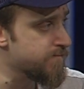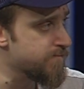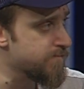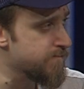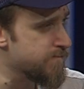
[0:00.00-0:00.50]

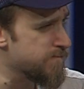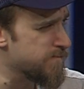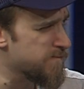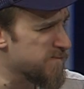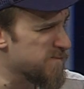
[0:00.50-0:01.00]

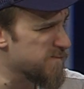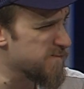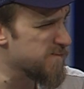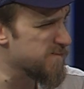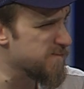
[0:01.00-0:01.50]

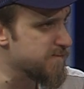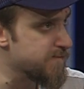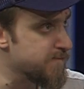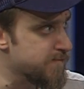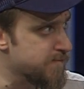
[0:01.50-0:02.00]

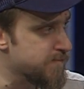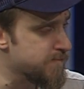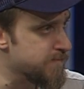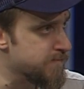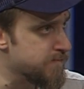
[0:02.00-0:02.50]

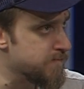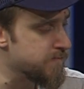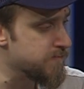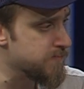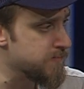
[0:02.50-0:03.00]

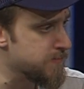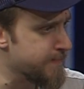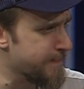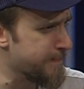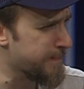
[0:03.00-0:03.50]

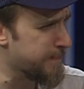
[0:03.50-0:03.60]
The person shown says nothing.